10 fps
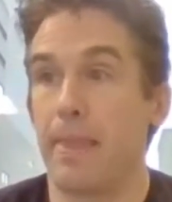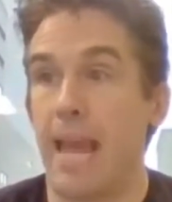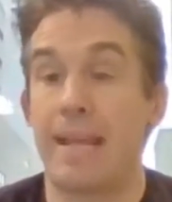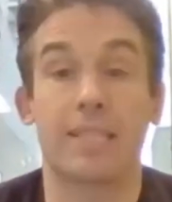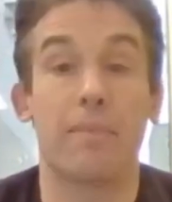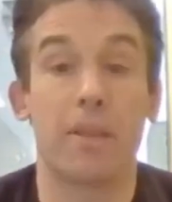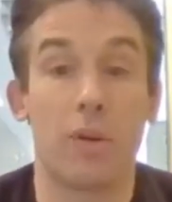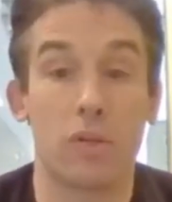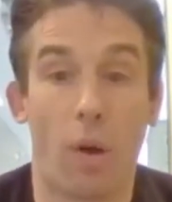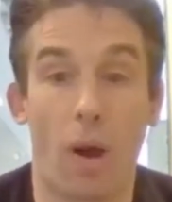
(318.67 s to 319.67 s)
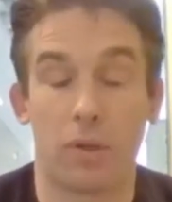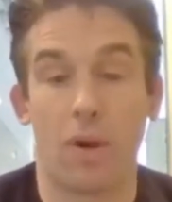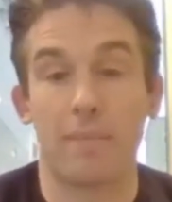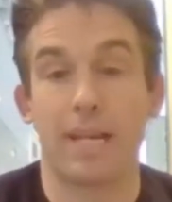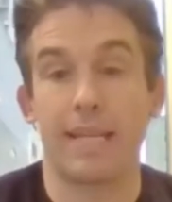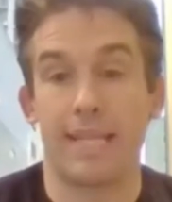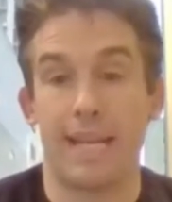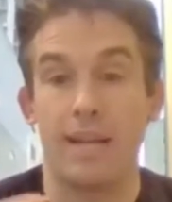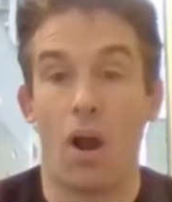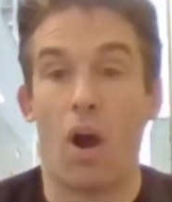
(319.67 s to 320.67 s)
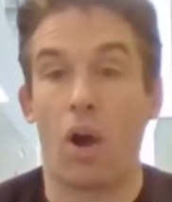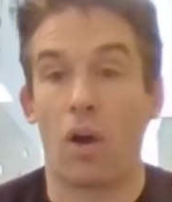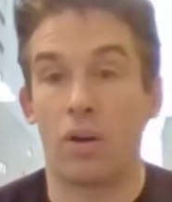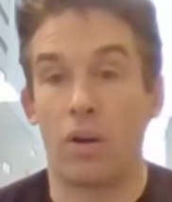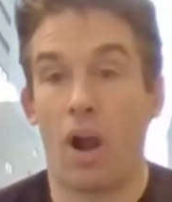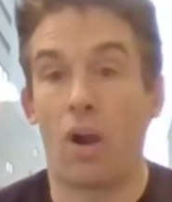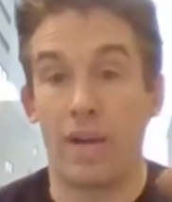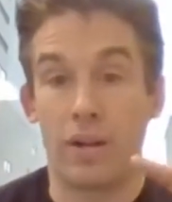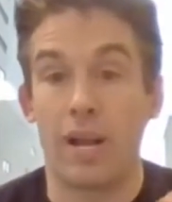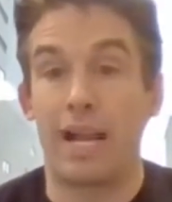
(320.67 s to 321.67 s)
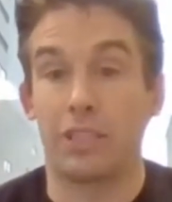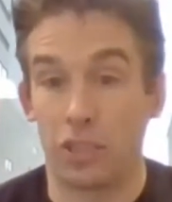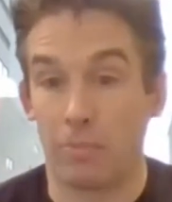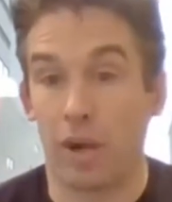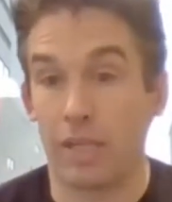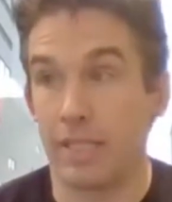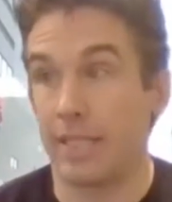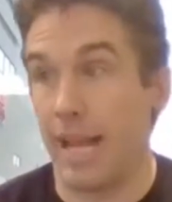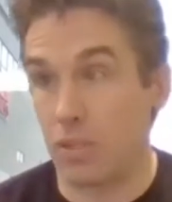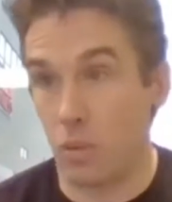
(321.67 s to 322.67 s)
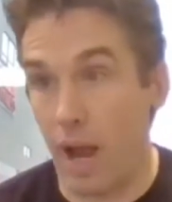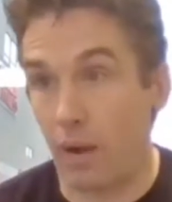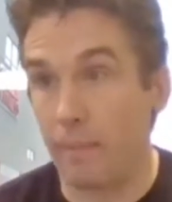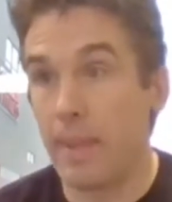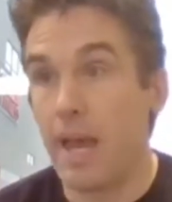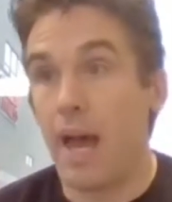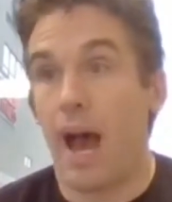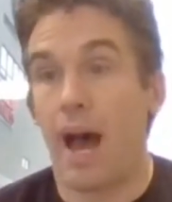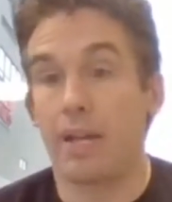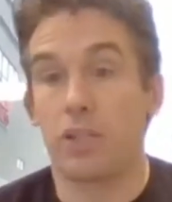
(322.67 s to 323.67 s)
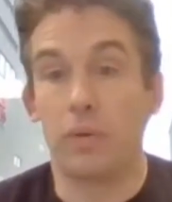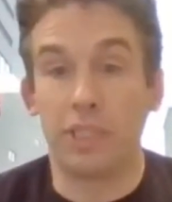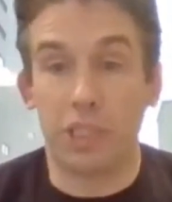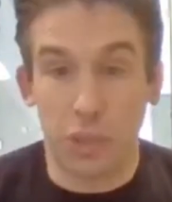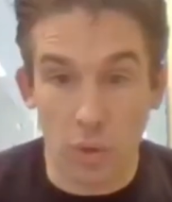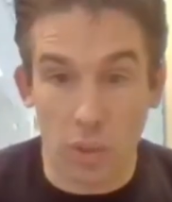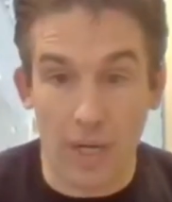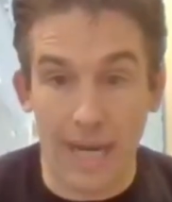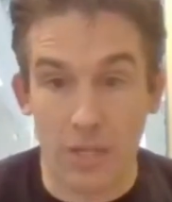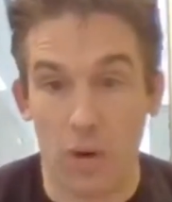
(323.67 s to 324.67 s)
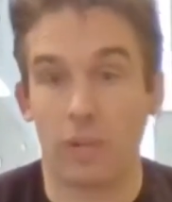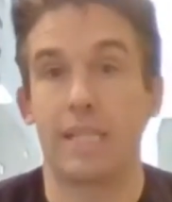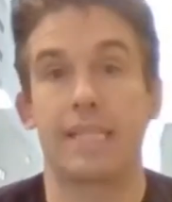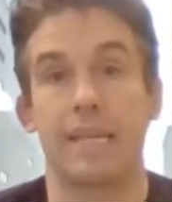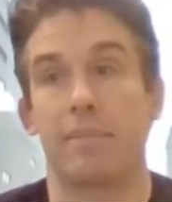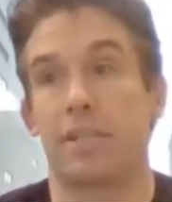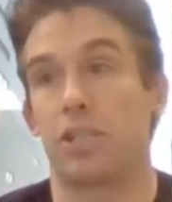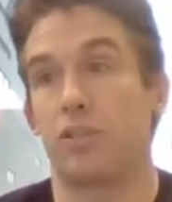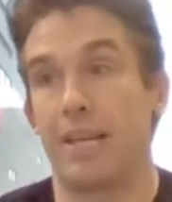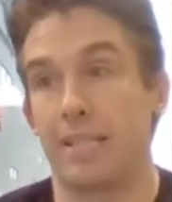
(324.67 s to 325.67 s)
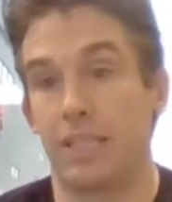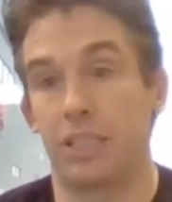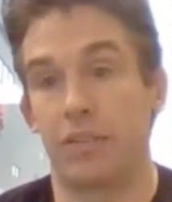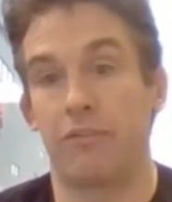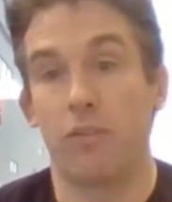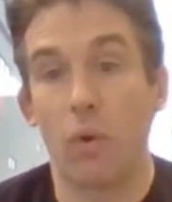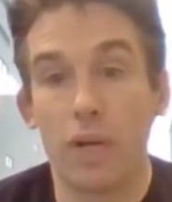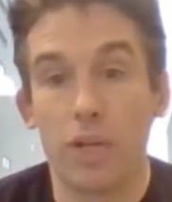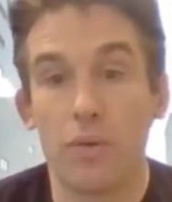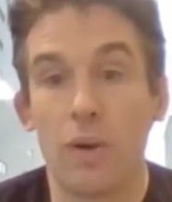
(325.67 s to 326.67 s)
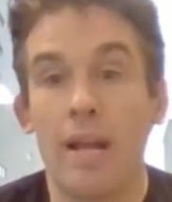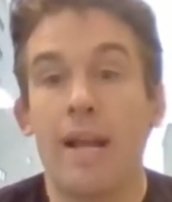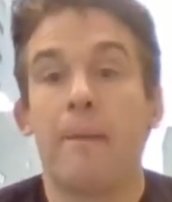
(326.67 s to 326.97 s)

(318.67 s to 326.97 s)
And some of the most popular websites in our international markets as well, to ensure a totally seamless transition for you